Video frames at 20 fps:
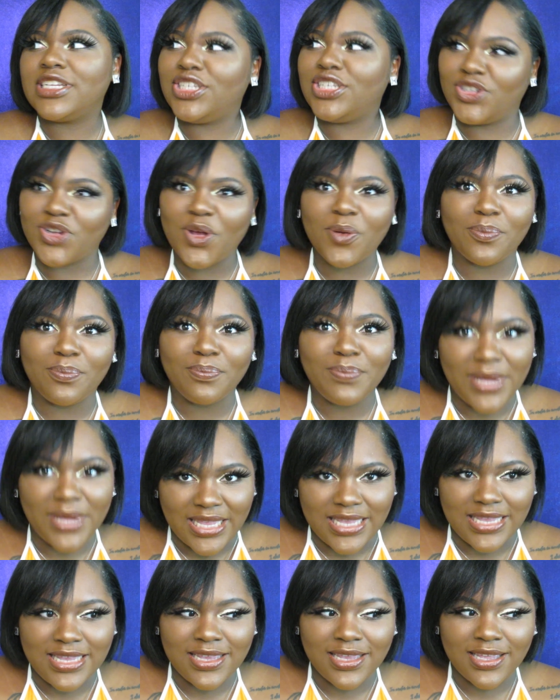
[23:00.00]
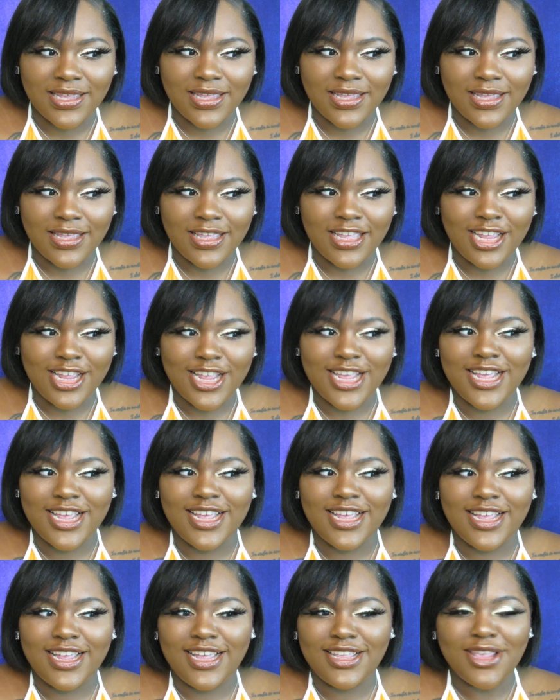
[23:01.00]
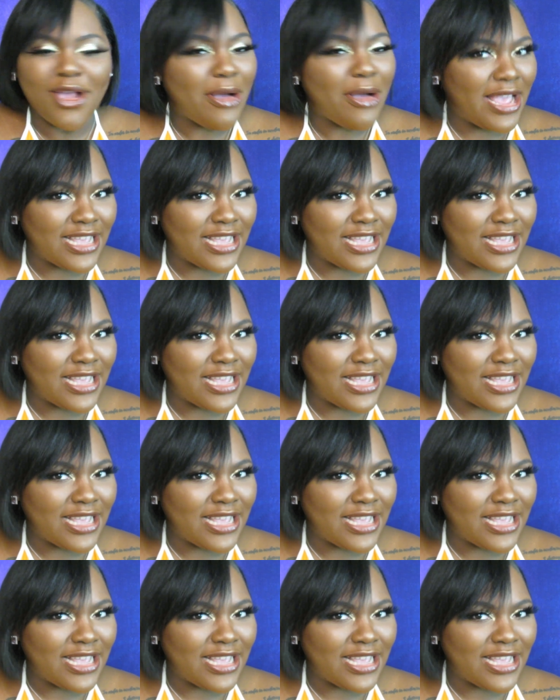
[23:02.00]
jump me, your